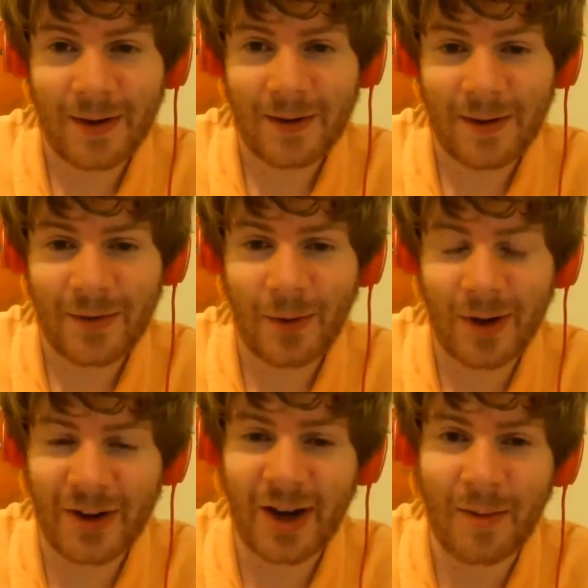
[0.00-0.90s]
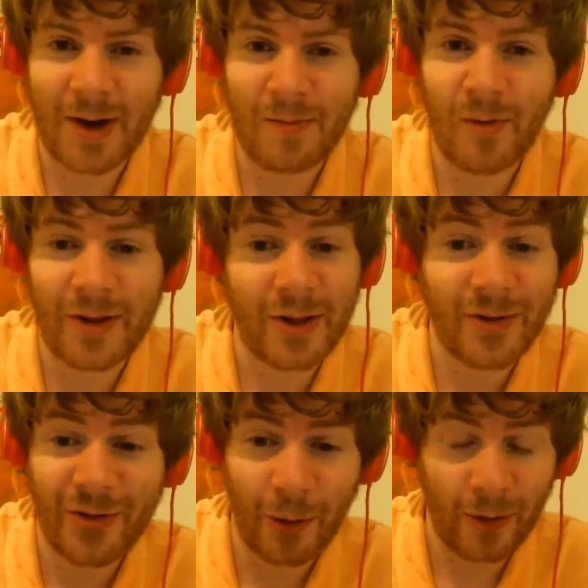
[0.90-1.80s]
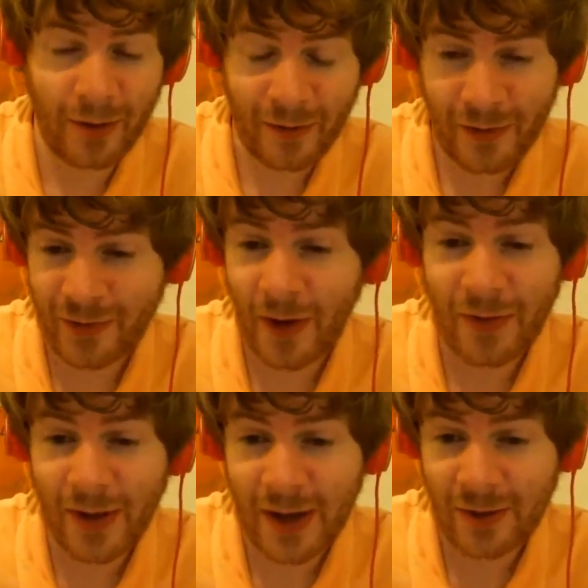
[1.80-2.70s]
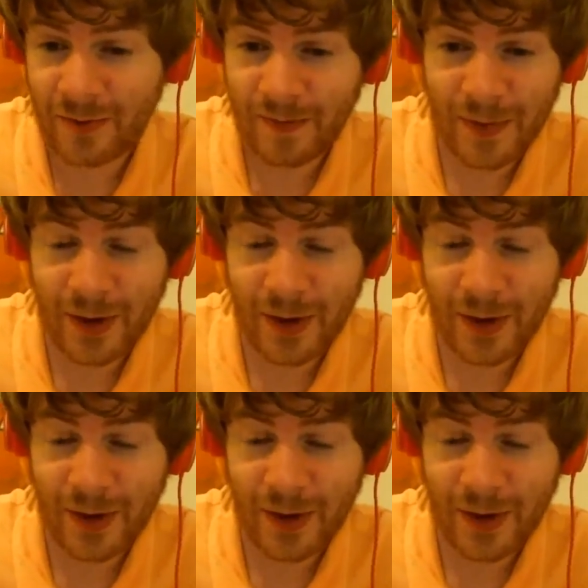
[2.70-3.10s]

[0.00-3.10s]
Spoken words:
I mean, if you want to talk about a movie that just sort of suddenly,